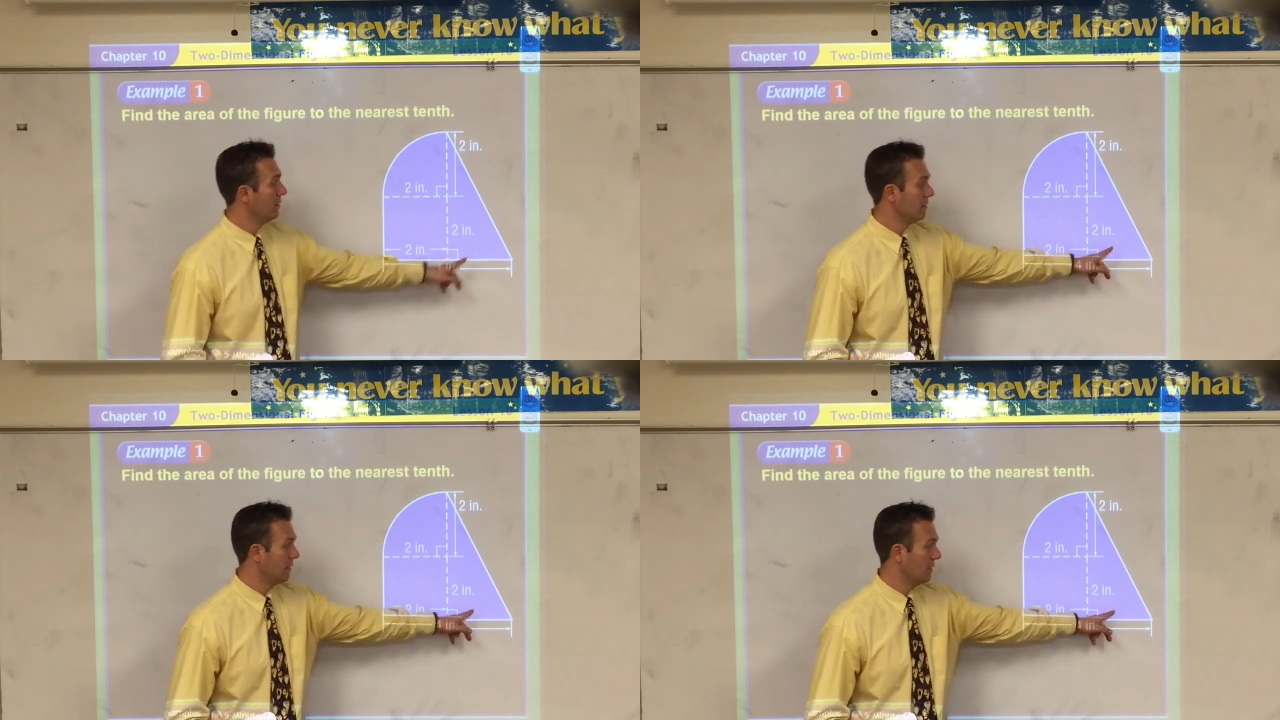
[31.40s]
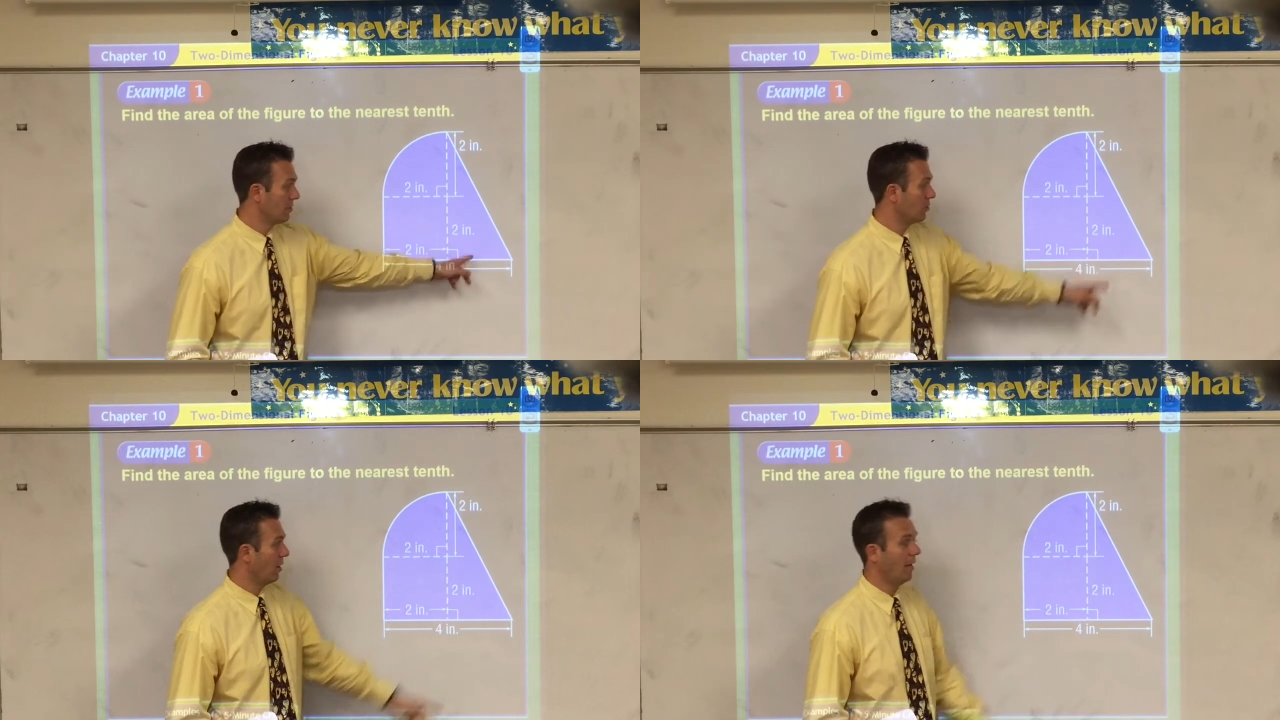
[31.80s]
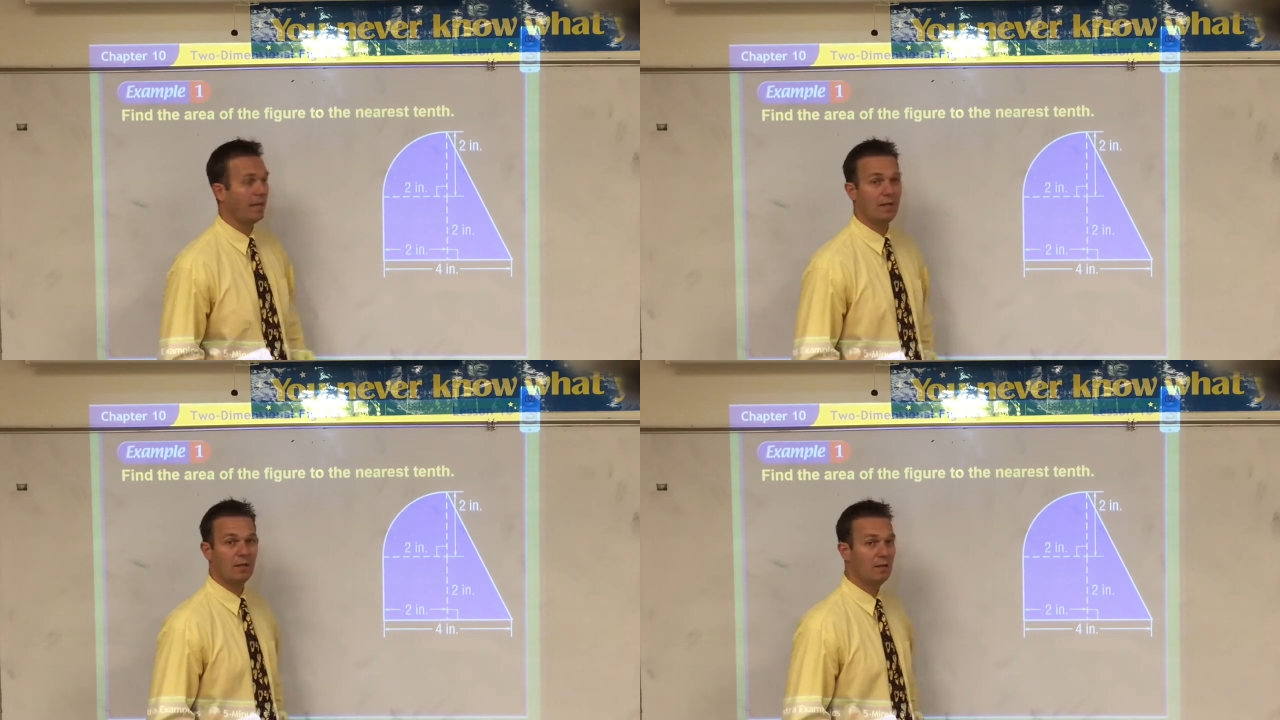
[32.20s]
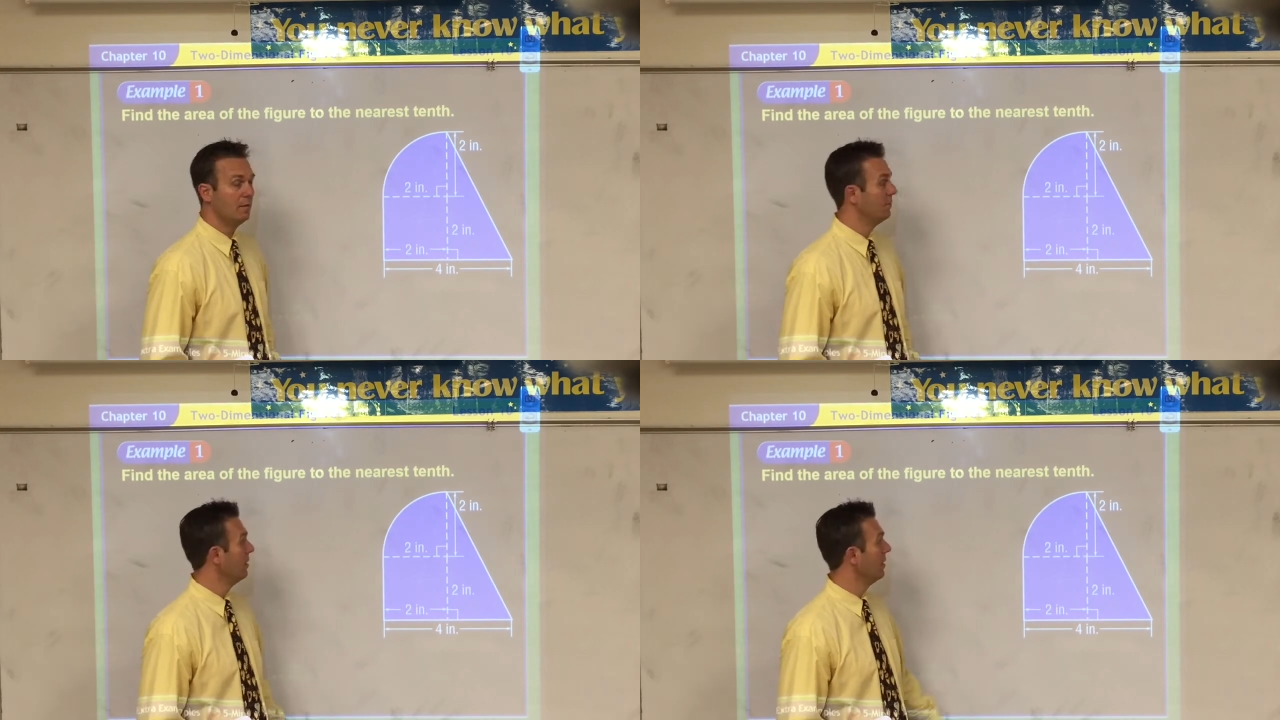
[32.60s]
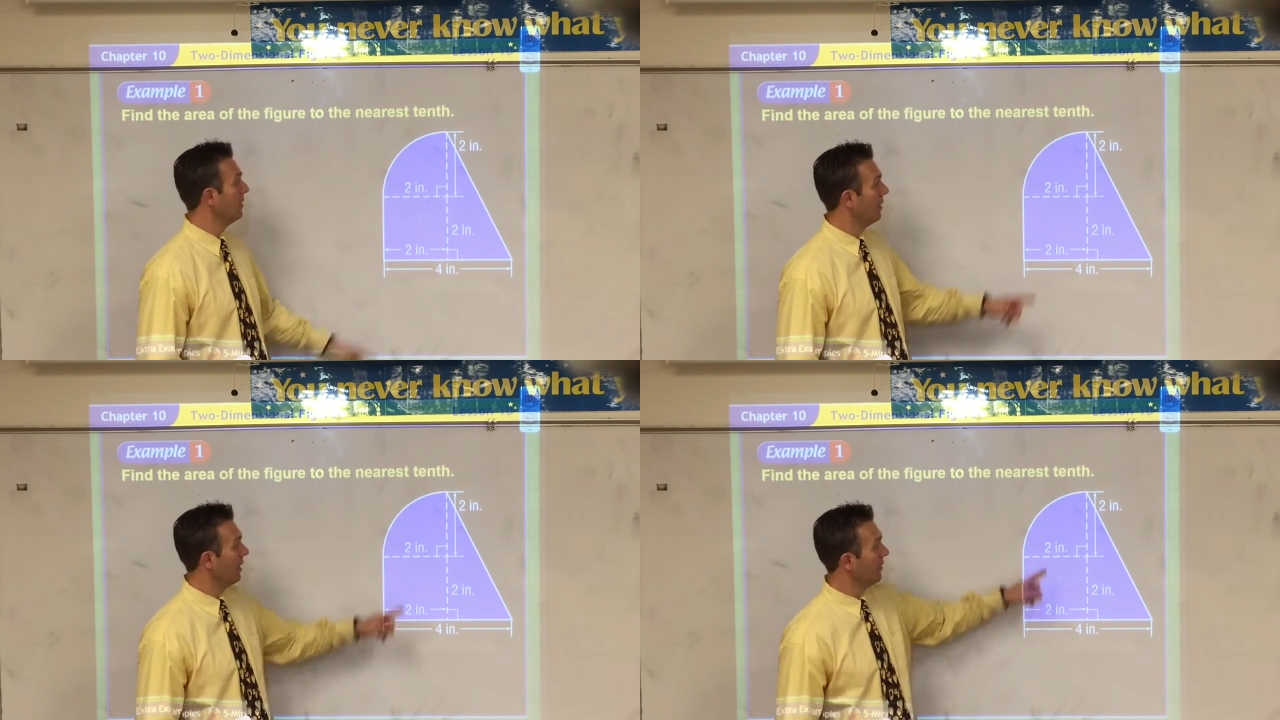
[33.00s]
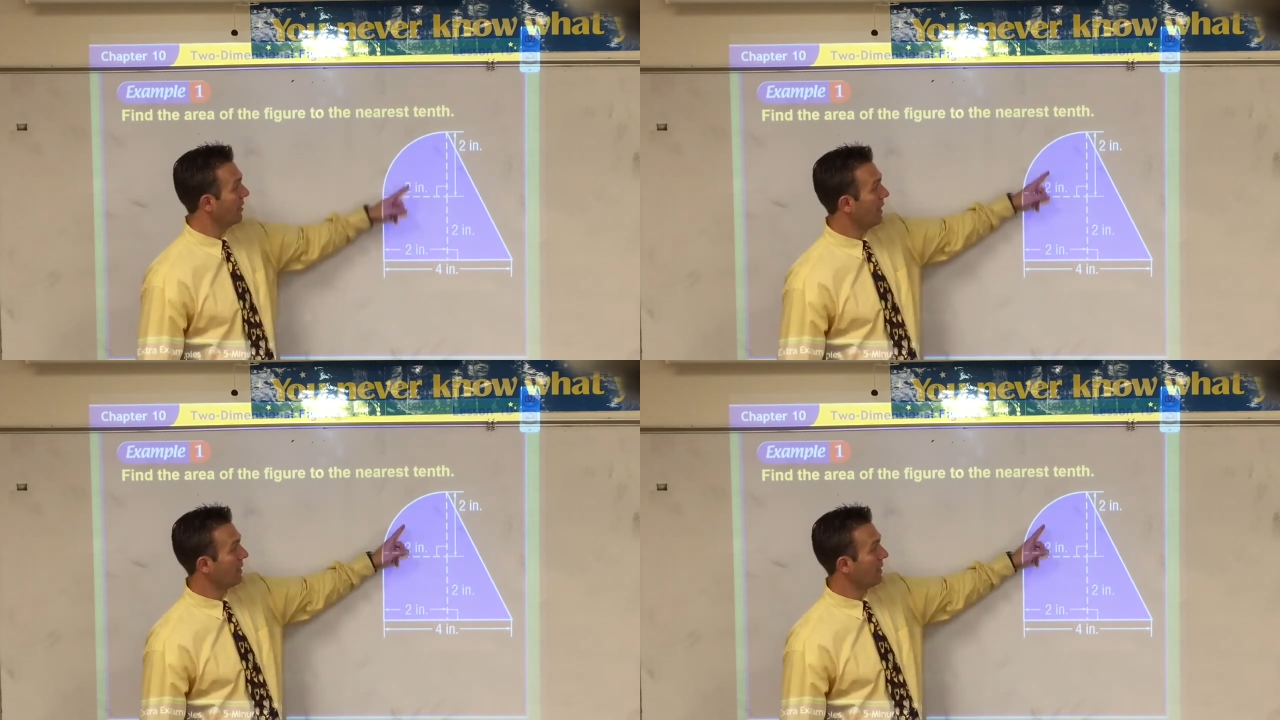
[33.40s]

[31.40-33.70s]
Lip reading: see the triangle, and you can